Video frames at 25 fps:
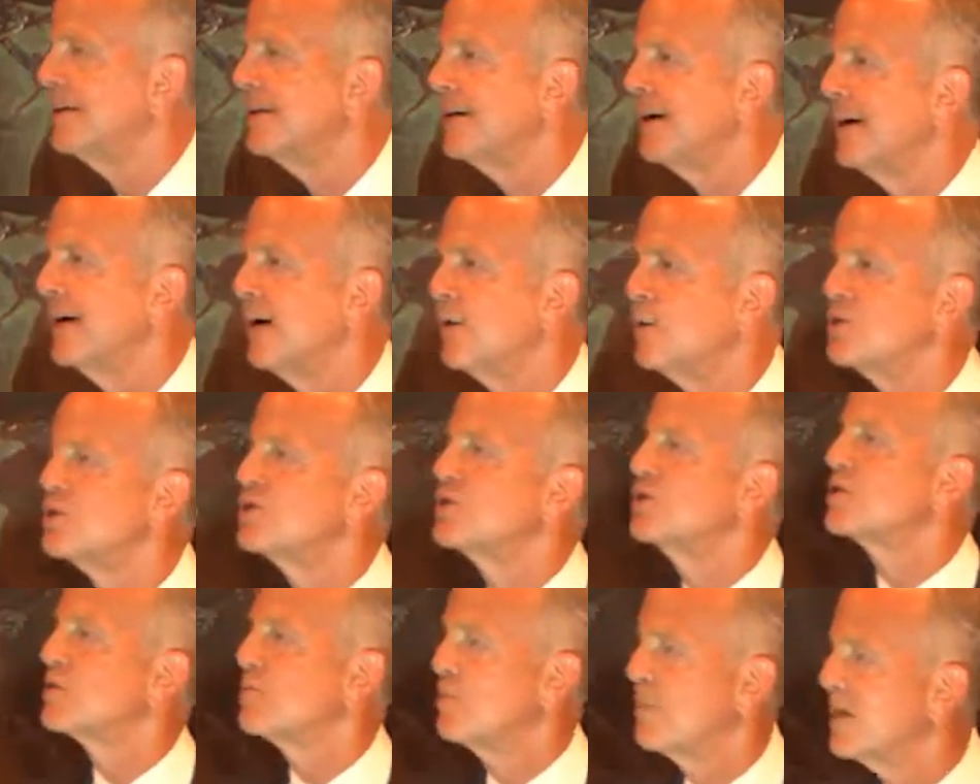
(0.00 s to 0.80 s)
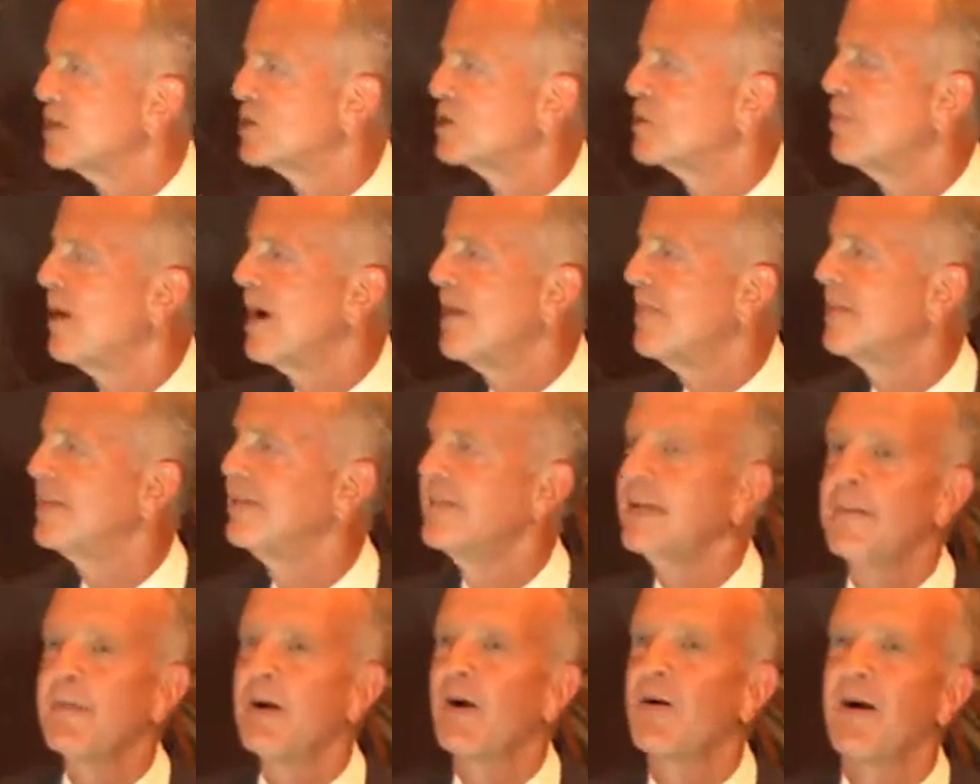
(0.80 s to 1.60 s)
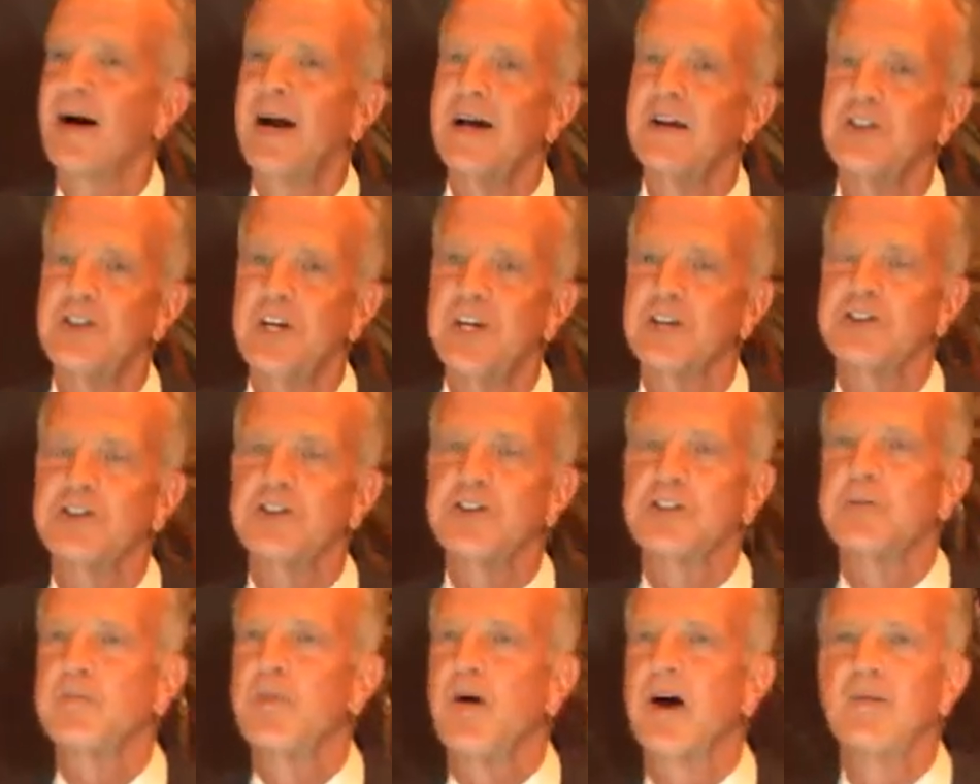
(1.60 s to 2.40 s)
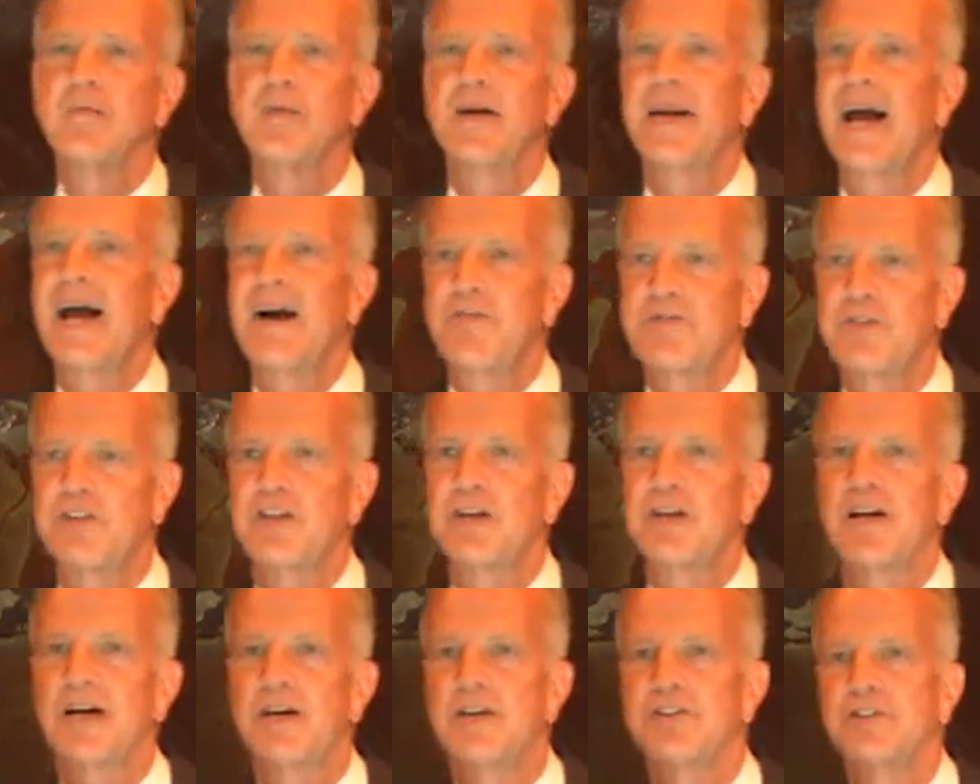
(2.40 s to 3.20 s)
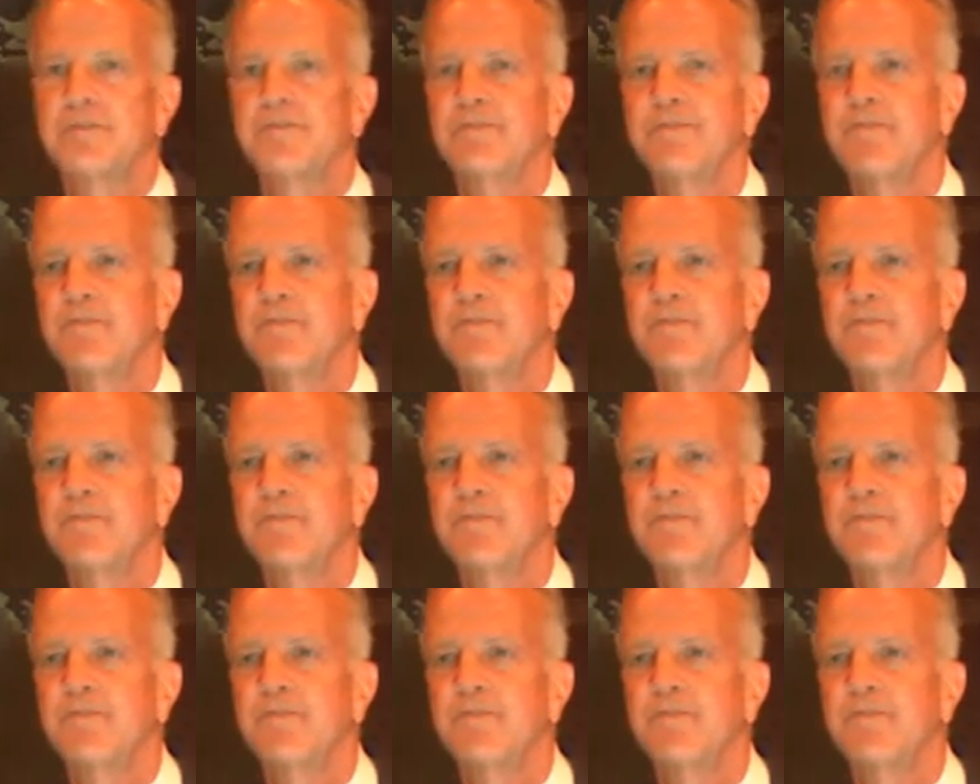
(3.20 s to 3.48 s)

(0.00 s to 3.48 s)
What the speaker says: was dismissed by the Democrat Justice Department after the election.